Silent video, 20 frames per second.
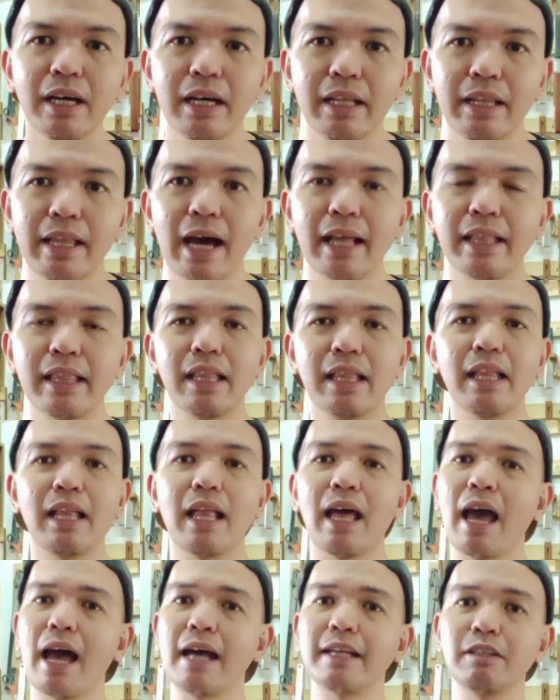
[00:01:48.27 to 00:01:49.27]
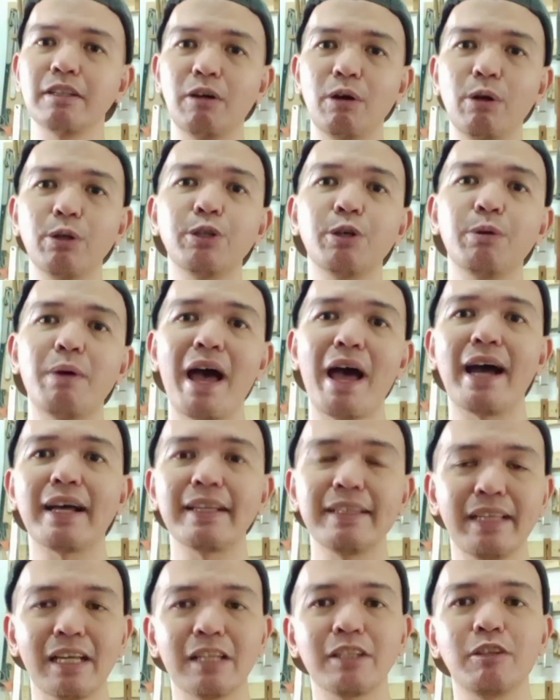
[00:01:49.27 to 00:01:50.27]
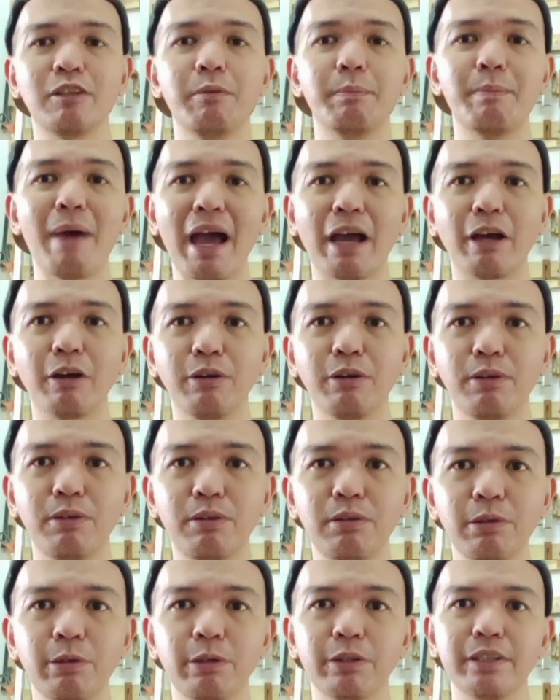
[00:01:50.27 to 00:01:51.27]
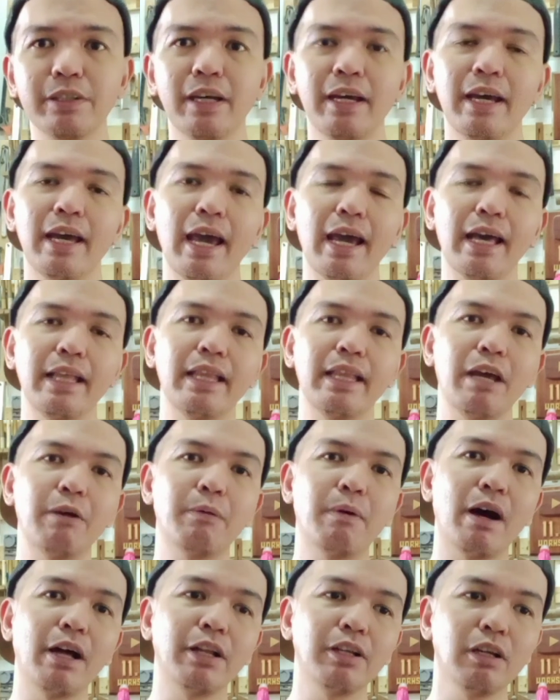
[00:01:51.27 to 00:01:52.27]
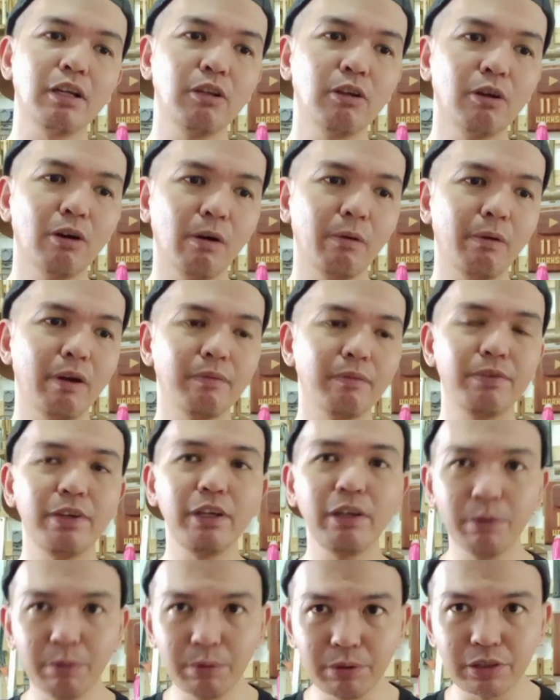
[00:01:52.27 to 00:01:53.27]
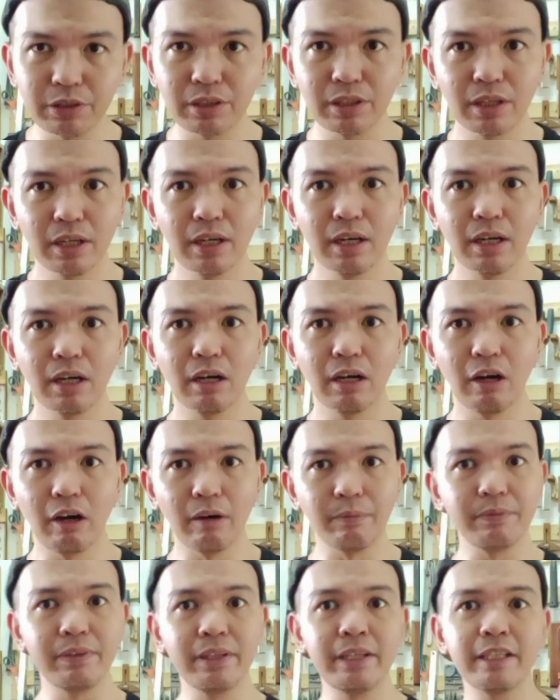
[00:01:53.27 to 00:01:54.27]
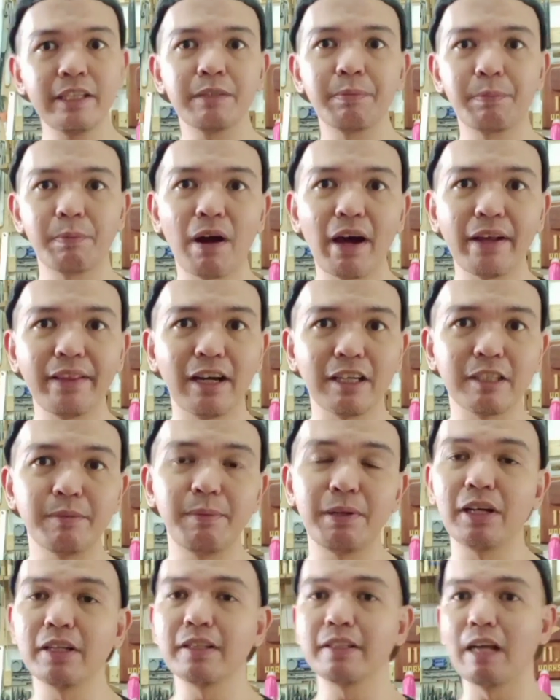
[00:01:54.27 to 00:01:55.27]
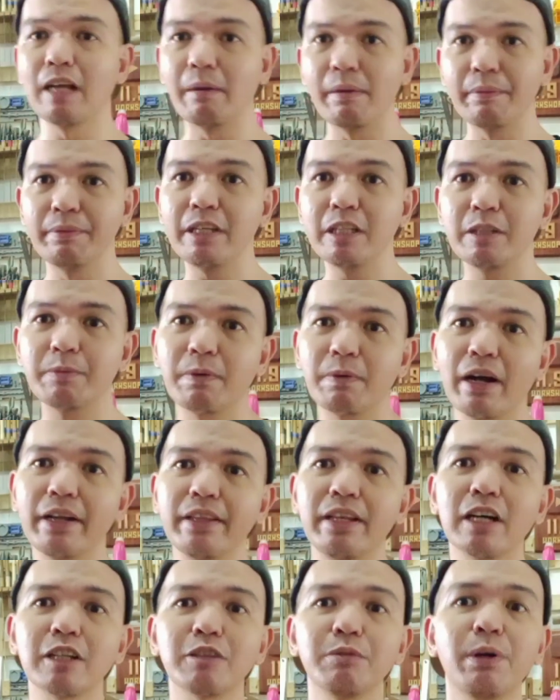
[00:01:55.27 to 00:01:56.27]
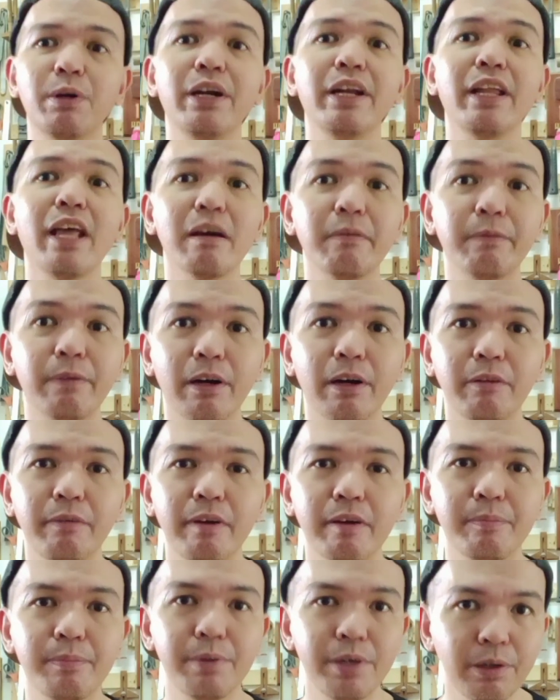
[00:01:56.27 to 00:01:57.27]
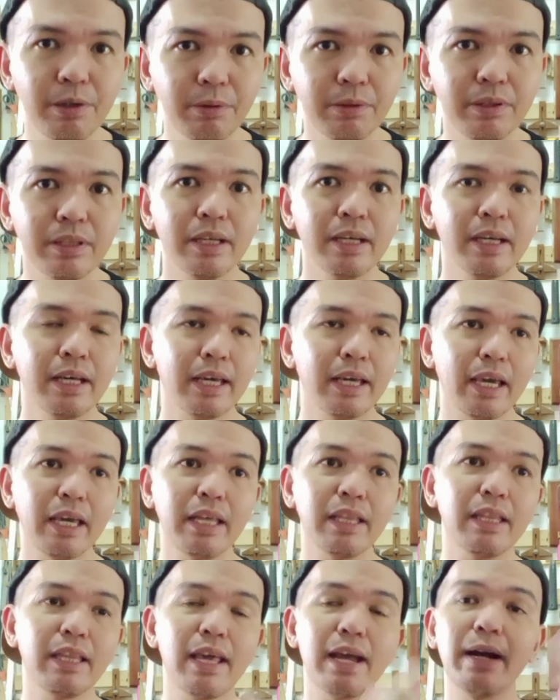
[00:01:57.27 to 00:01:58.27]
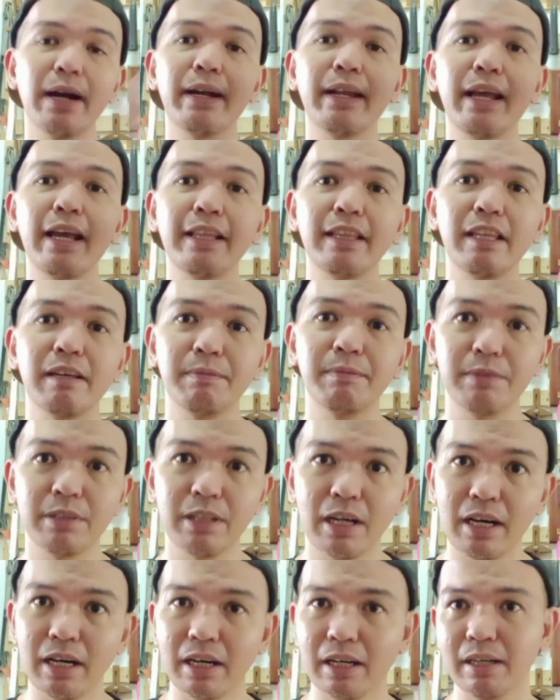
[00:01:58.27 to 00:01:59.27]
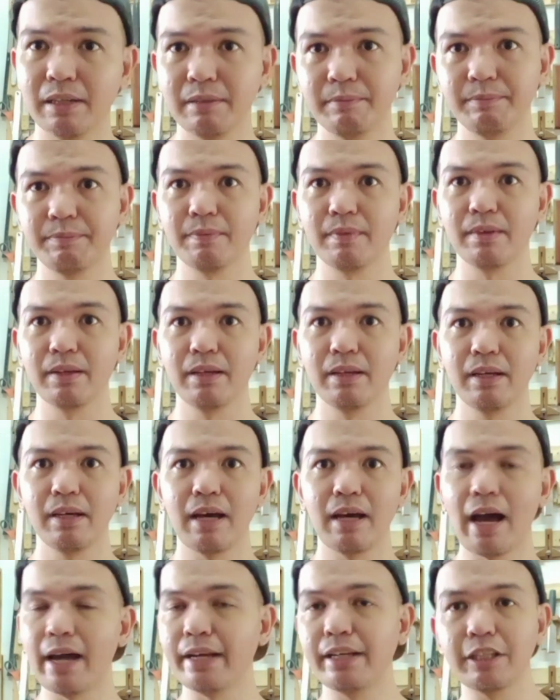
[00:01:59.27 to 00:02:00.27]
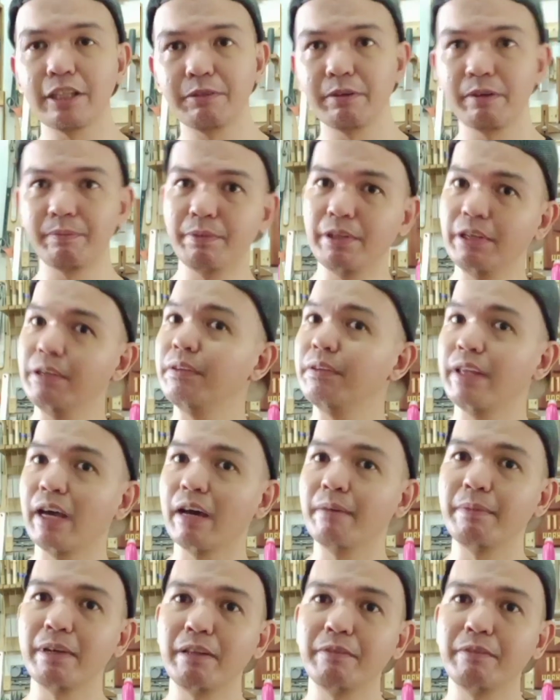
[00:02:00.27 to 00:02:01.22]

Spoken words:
that has also access to Banggood tools, and they want to know reviews of these products because some of these products were never reviewed in their native tongue. I just reviewed them in